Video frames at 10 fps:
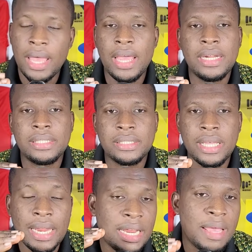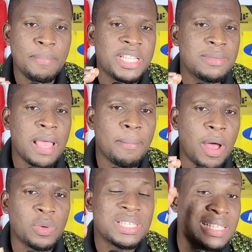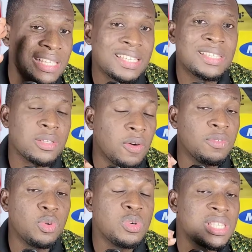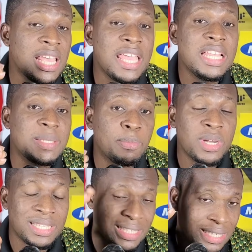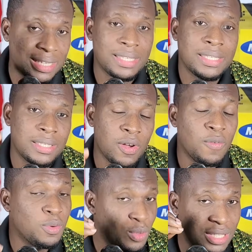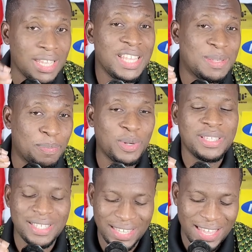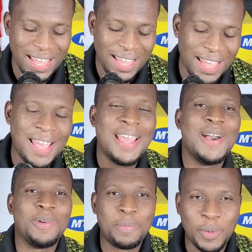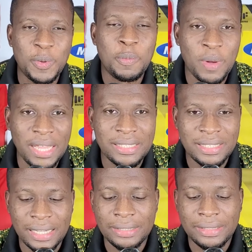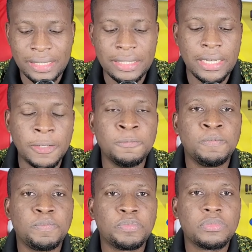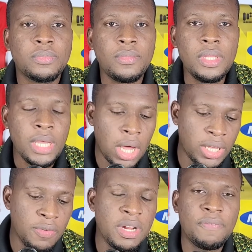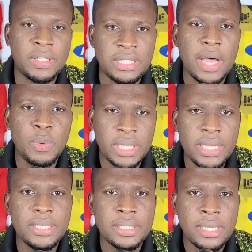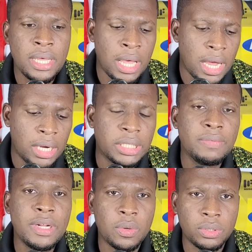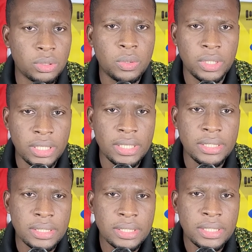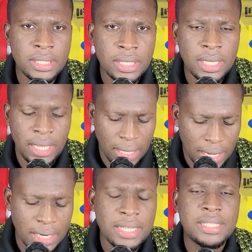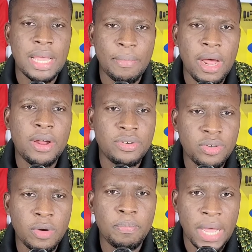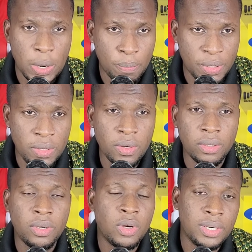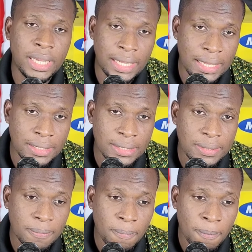And then meet me about 6 of those 8 points. 6 of those 8 points here on Porcupine Stand. And I'll give you the Fatawu case. I'll give you the Kotoko case. And this time I'll drop my opinion on the case.